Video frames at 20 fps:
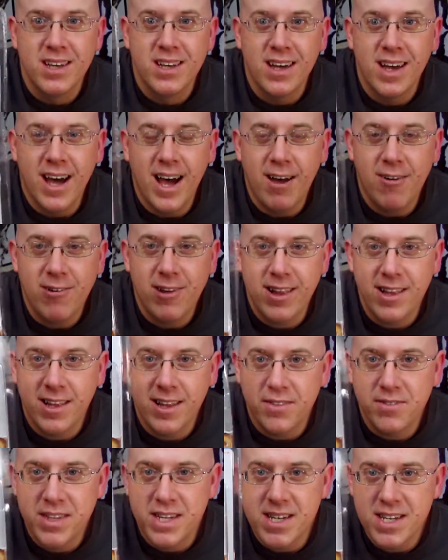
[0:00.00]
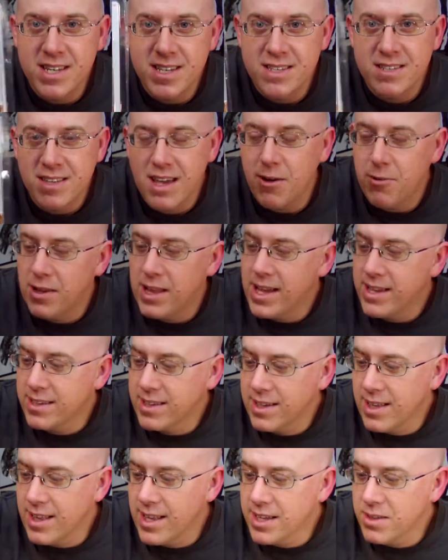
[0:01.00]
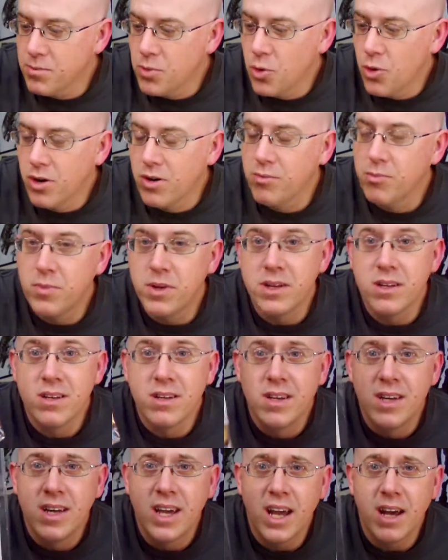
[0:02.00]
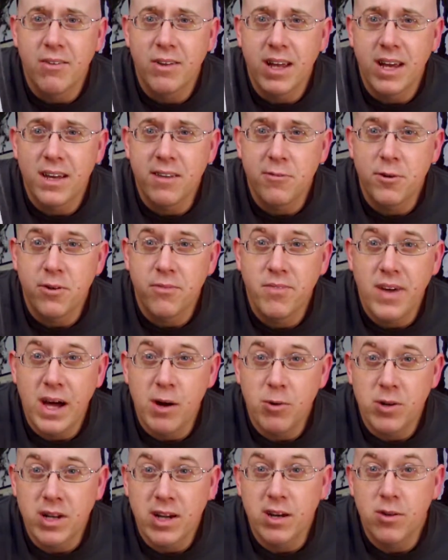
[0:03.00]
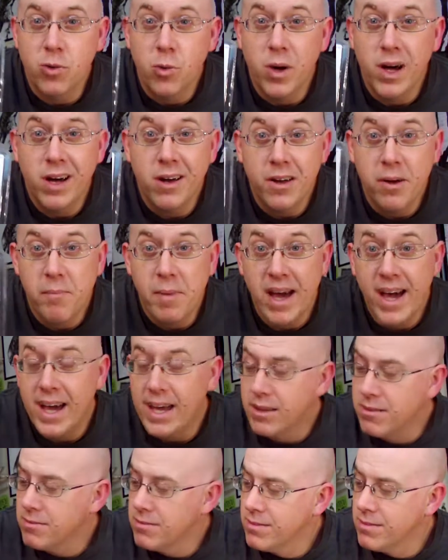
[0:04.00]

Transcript: I really love these. I would like to collect more of them, but every now and then when I find one out in the wild, I buy it.